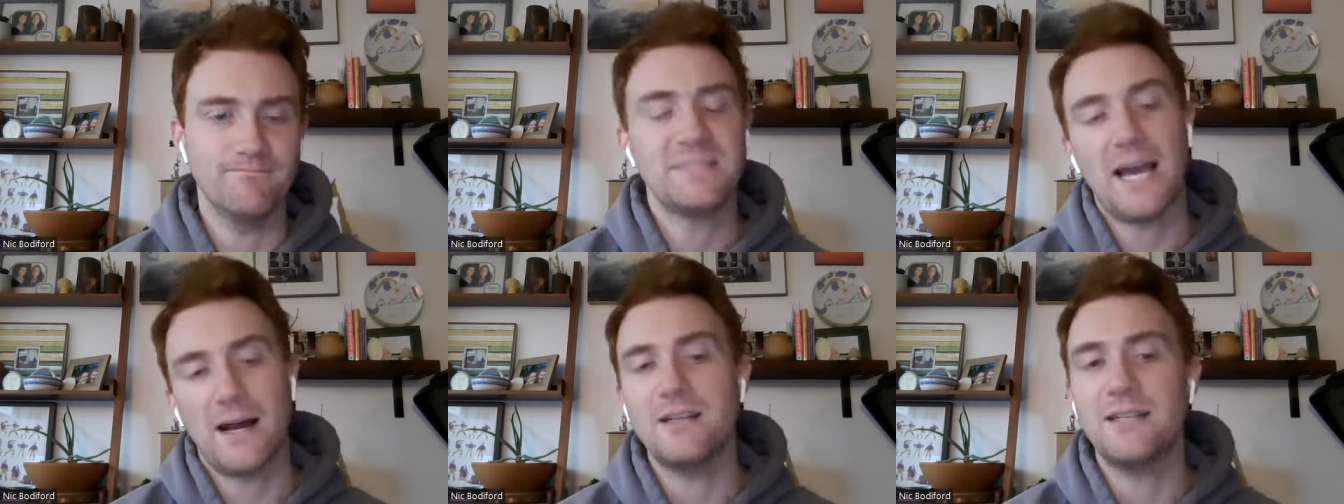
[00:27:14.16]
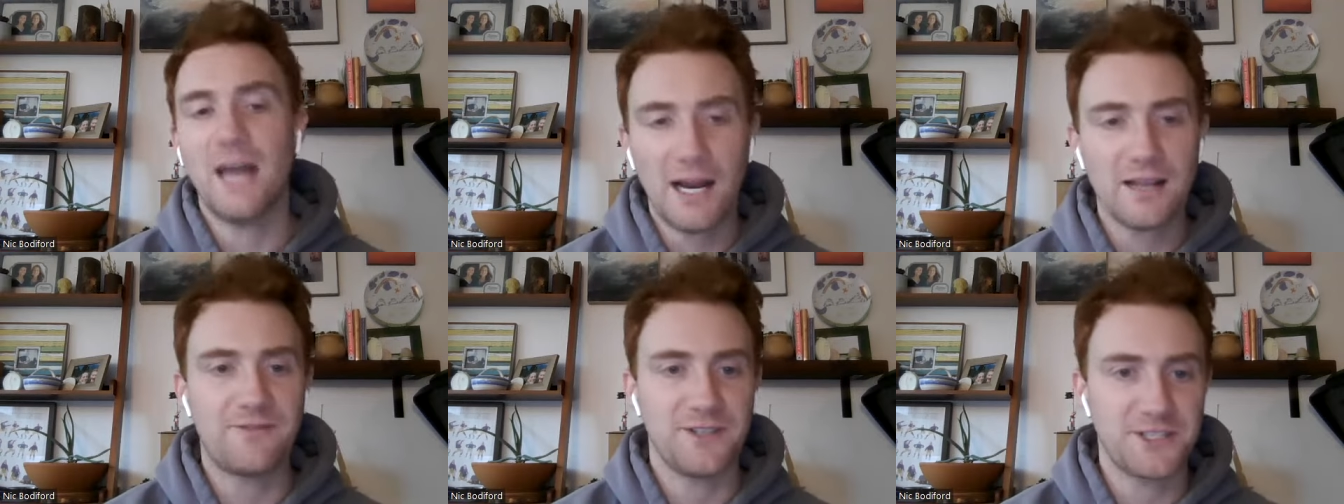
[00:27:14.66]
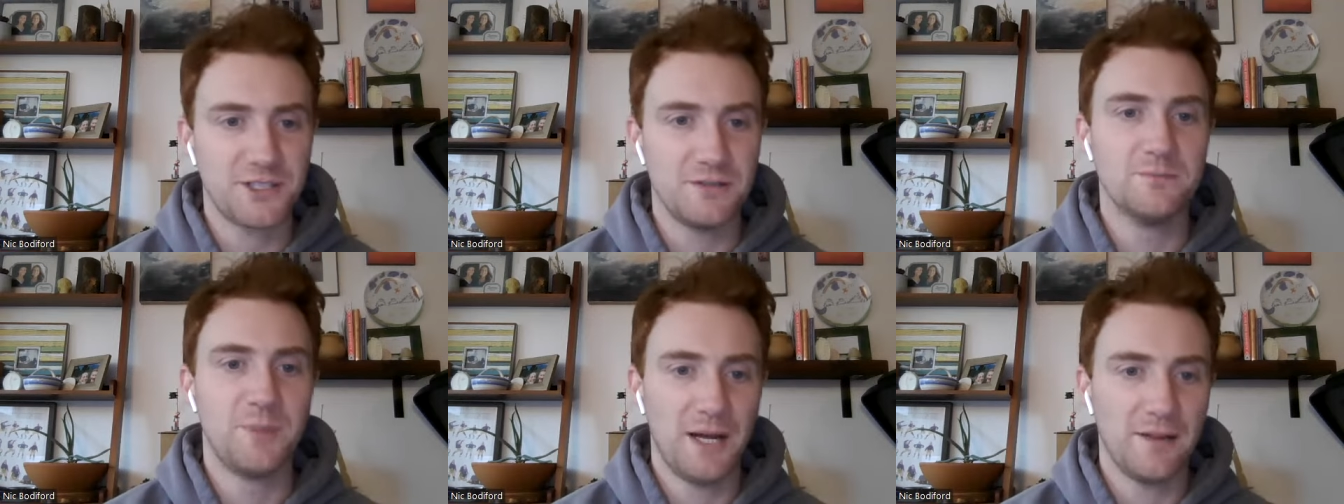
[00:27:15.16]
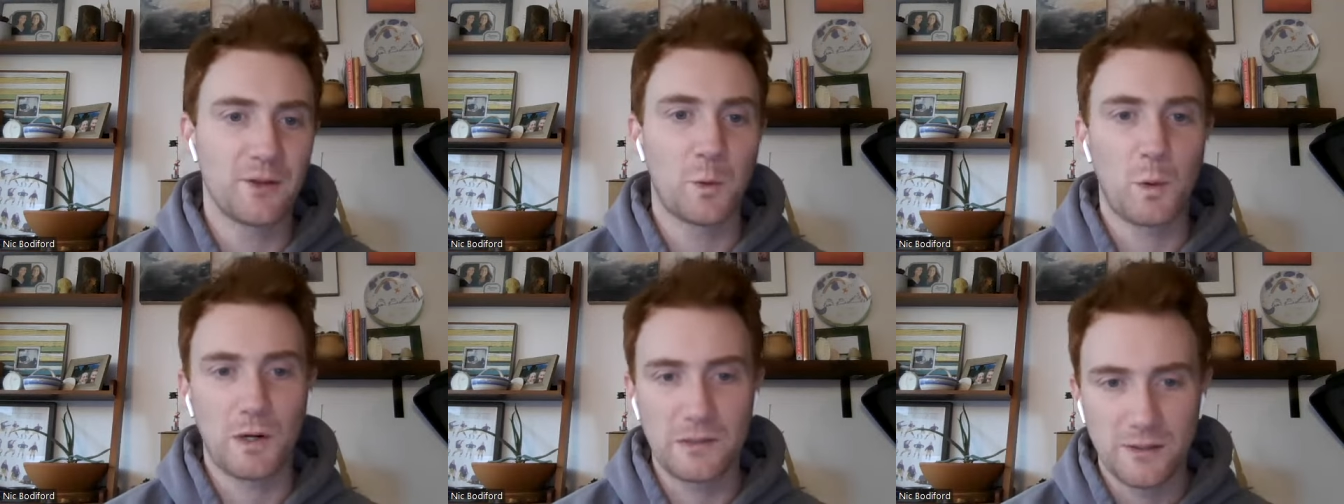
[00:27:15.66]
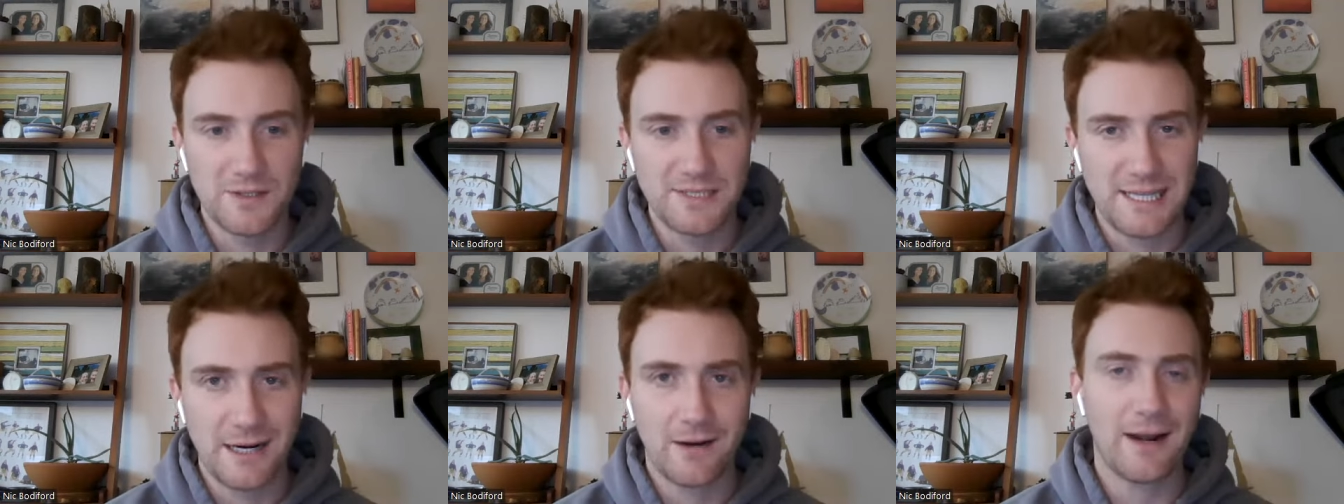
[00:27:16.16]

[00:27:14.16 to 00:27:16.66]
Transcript: yeah, not efficient, but the workload is there,